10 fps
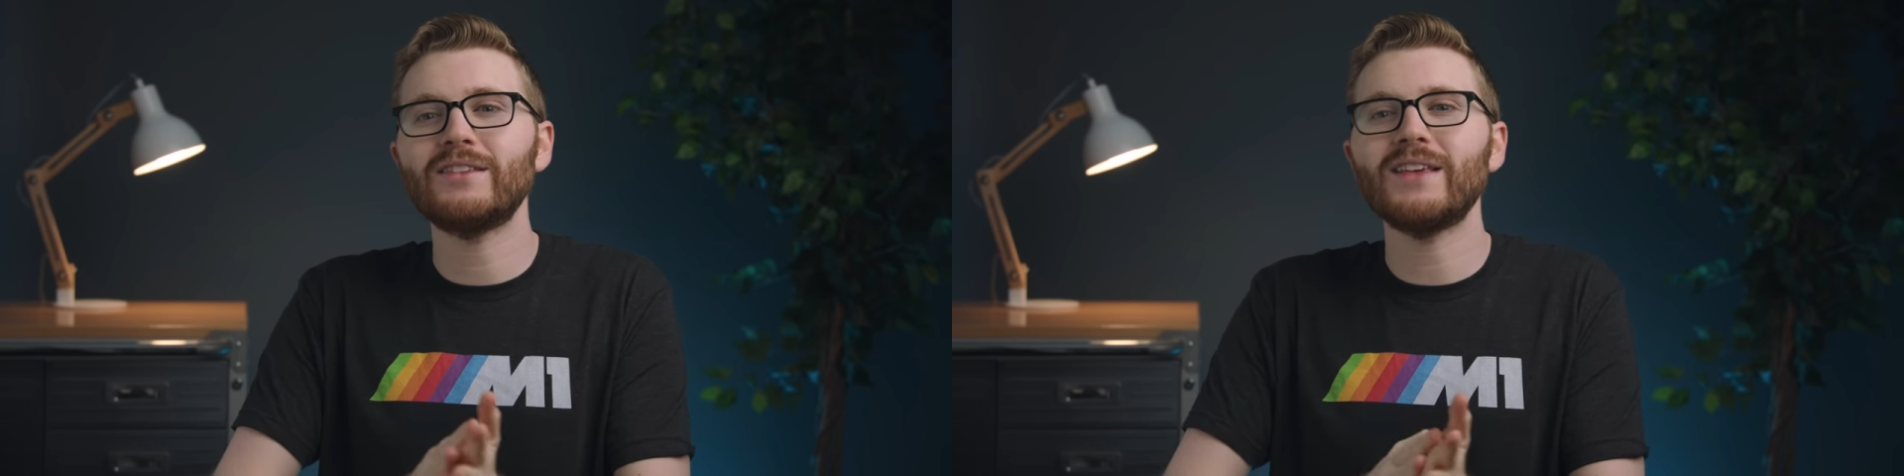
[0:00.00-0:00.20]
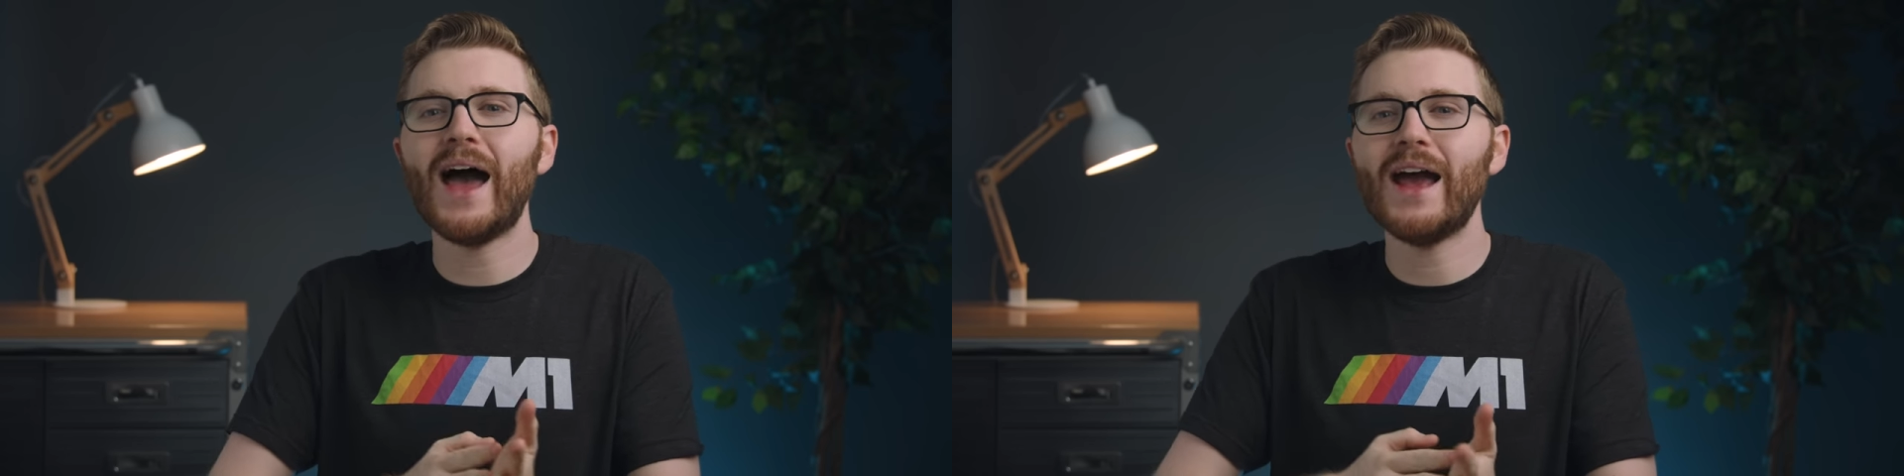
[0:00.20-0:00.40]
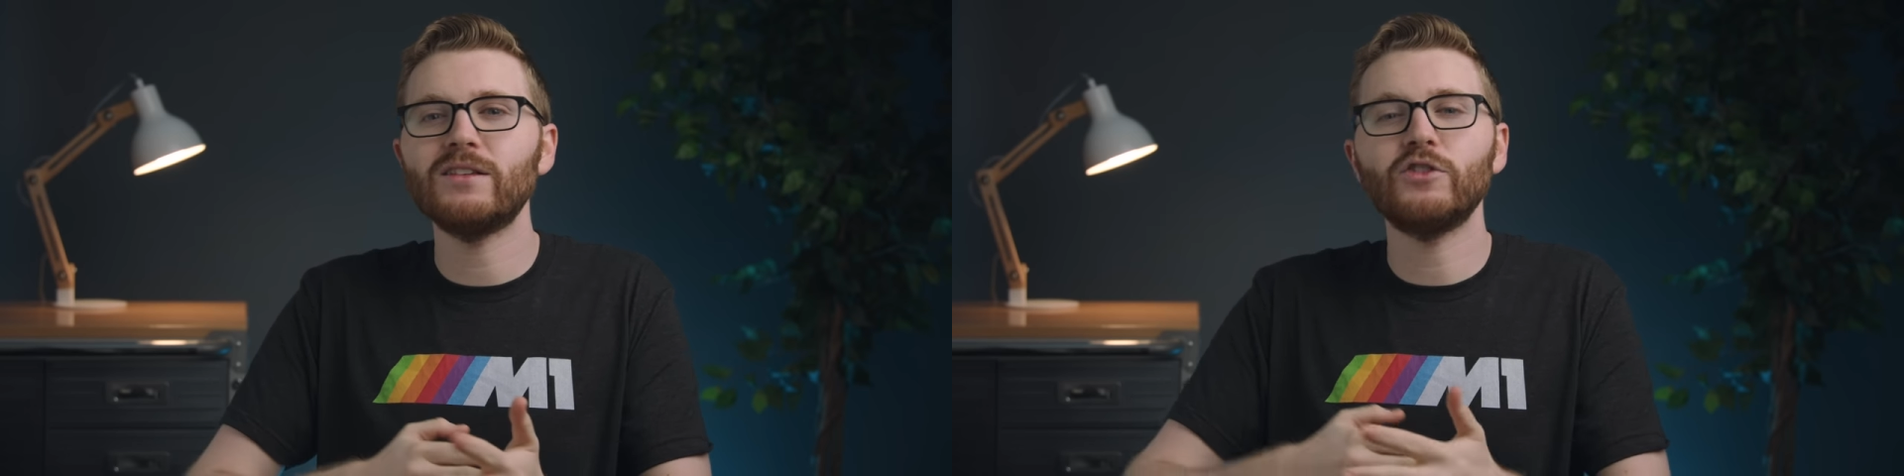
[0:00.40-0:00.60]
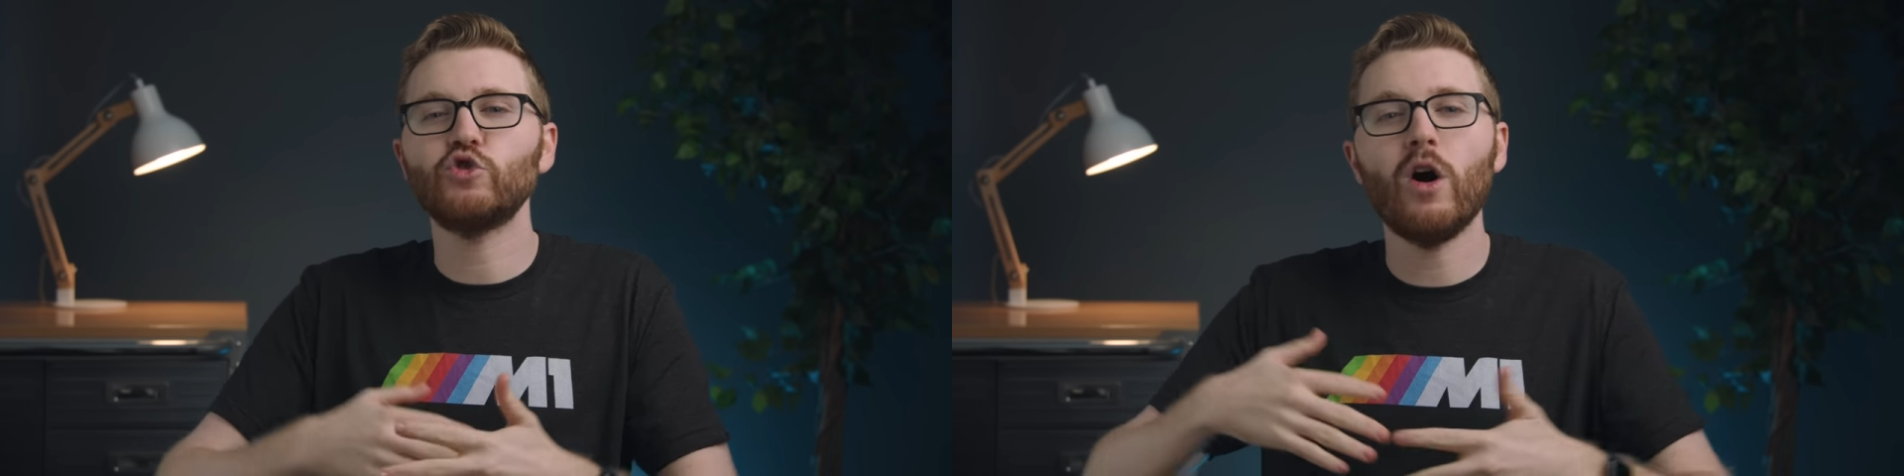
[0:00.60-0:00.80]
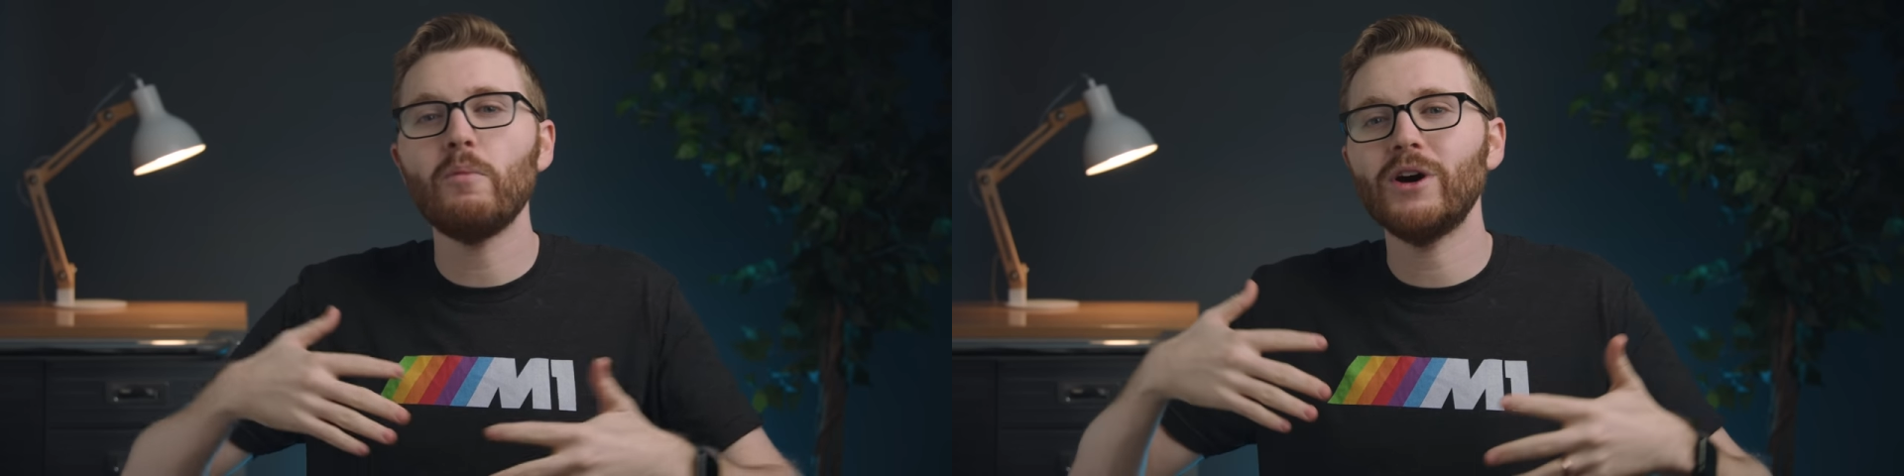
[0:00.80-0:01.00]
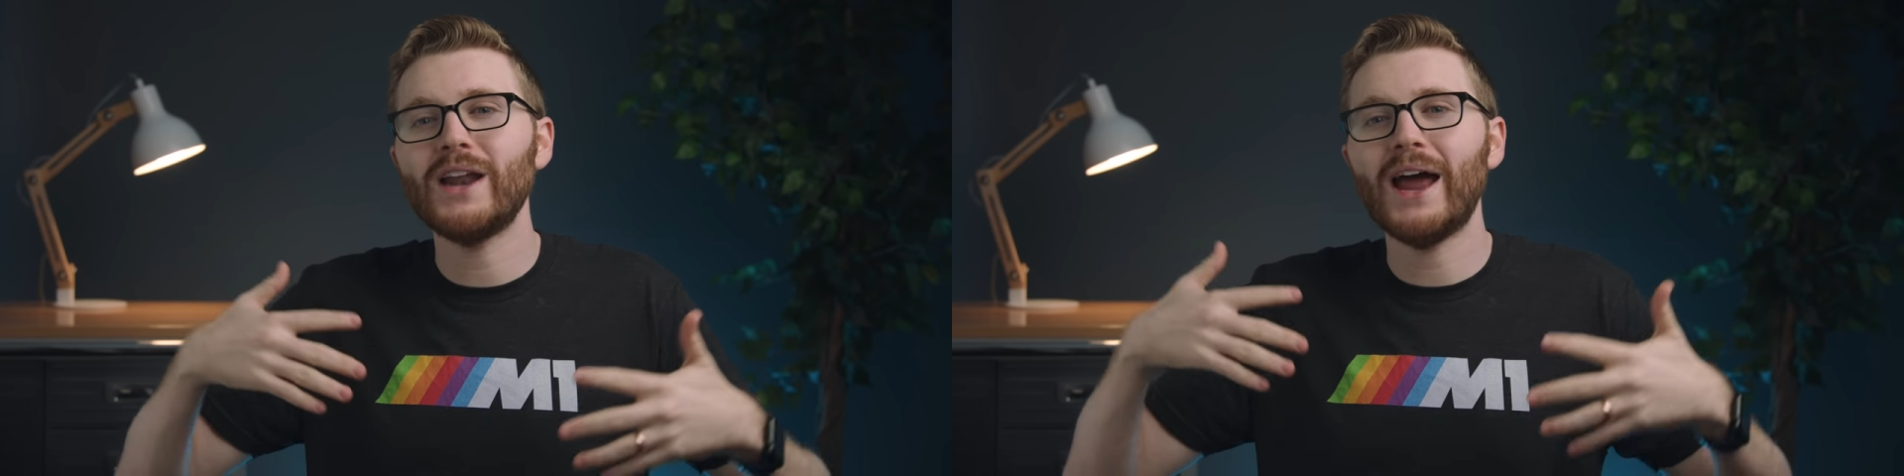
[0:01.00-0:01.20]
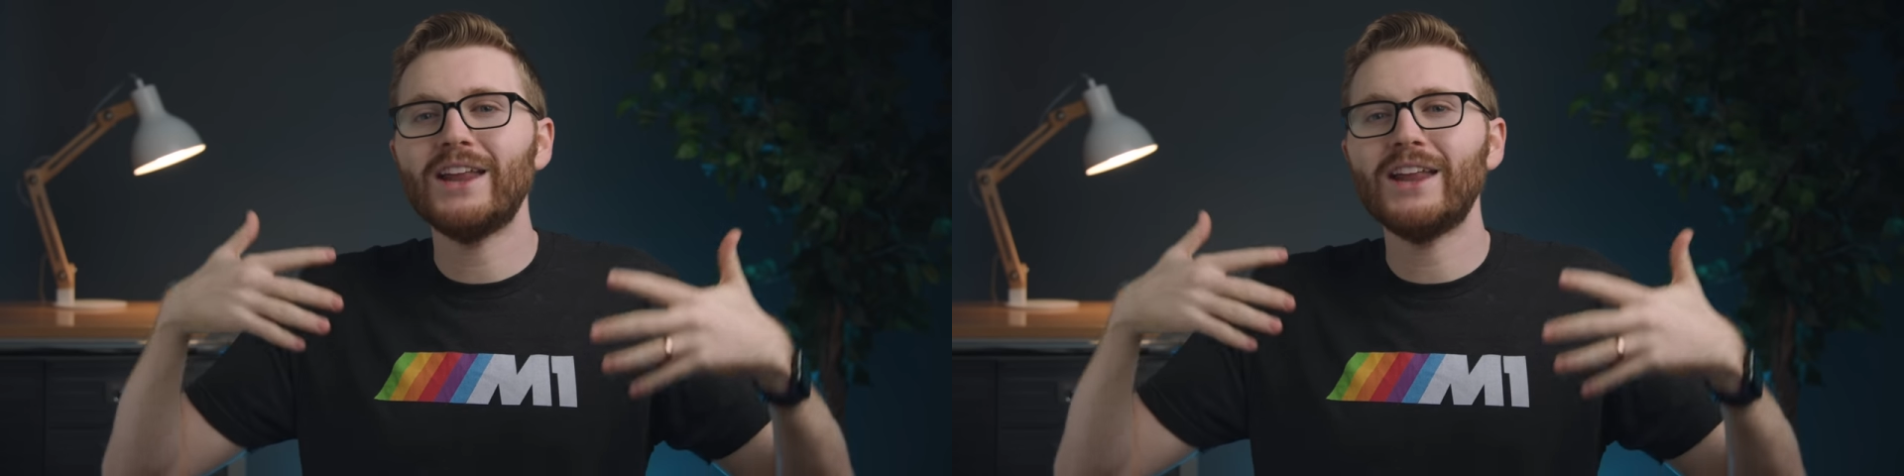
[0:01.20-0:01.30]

the size of a 12.9